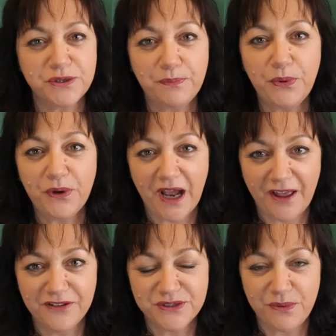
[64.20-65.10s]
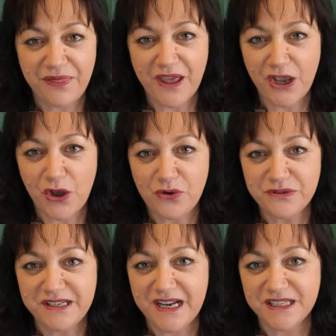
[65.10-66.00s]
support others with their
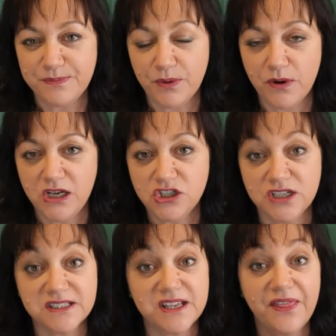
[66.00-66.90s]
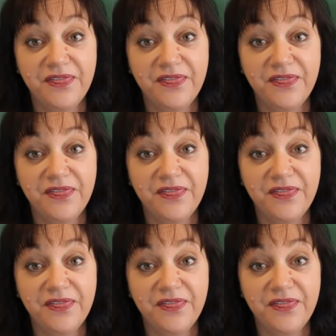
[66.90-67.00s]
goals and aspirations.